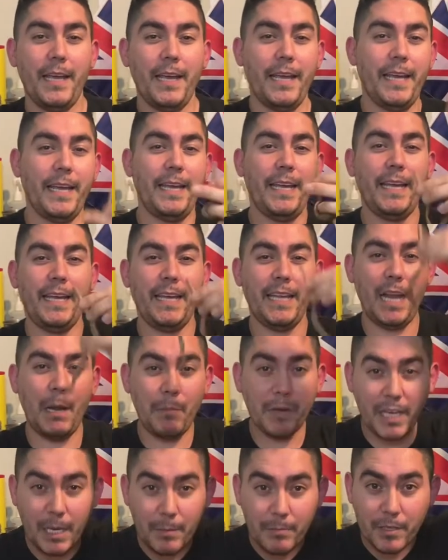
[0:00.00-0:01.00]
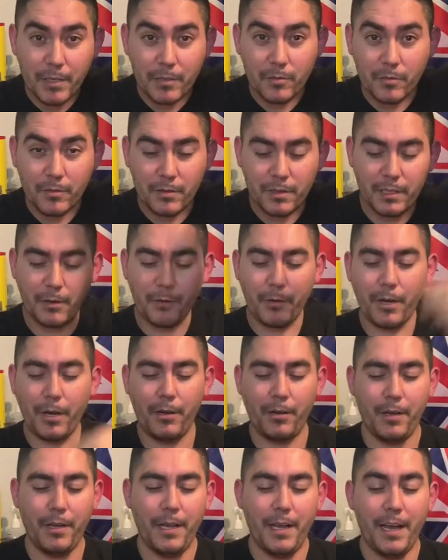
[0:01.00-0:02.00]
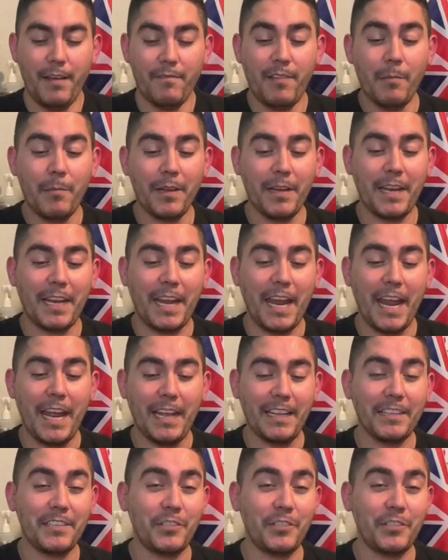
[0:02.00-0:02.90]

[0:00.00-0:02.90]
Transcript: And I'm gonna keep this one. There we go. If I'm at a gig,